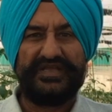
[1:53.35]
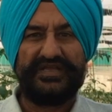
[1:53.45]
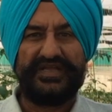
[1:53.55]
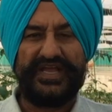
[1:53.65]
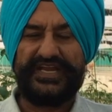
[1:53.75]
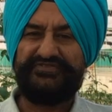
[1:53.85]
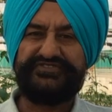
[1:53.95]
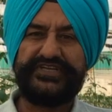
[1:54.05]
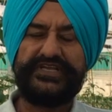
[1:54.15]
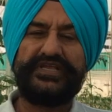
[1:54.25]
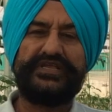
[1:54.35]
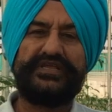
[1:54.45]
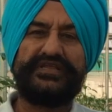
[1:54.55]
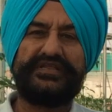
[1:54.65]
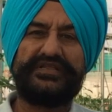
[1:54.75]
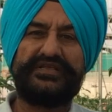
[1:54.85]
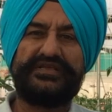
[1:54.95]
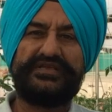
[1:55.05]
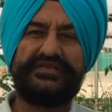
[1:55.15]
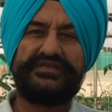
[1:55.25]
NFT
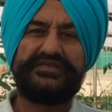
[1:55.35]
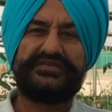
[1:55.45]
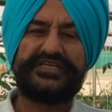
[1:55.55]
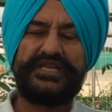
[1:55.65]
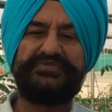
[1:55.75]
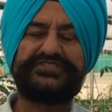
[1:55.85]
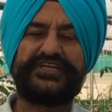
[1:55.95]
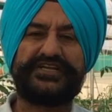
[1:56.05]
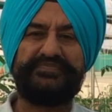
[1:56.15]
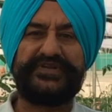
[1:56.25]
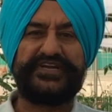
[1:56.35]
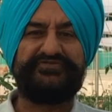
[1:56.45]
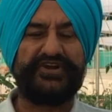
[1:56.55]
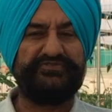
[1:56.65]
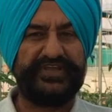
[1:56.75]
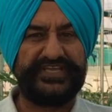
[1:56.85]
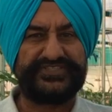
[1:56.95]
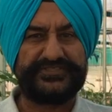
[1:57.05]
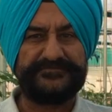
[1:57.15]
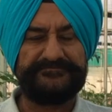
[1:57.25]
can be set up in different
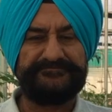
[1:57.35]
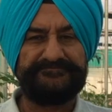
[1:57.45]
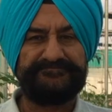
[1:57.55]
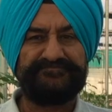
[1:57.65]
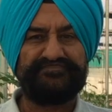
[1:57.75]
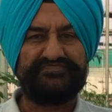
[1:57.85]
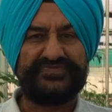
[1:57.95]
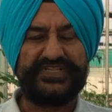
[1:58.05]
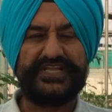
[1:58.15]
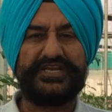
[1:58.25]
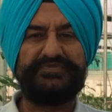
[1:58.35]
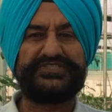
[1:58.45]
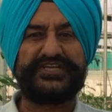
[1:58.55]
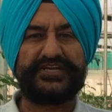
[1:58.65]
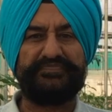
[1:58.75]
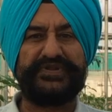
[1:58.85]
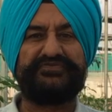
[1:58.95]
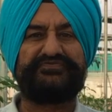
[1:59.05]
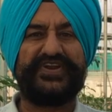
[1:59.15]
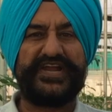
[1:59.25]
ways. They can be set up in
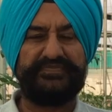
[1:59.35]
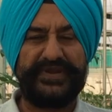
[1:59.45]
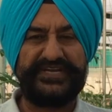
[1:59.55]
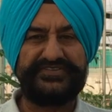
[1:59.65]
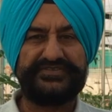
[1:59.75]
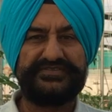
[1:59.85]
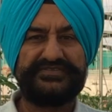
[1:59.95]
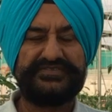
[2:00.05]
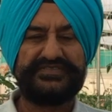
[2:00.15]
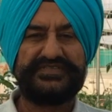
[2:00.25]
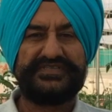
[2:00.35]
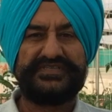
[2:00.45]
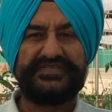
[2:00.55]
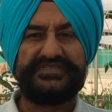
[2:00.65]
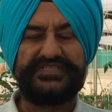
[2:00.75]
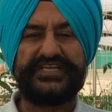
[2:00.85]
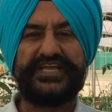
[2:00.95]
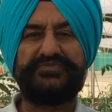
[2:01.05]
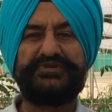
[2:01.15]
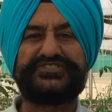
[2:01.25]
flat bed, they
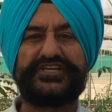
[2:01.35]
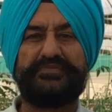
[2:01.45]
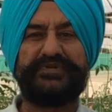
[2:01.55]
can be set up in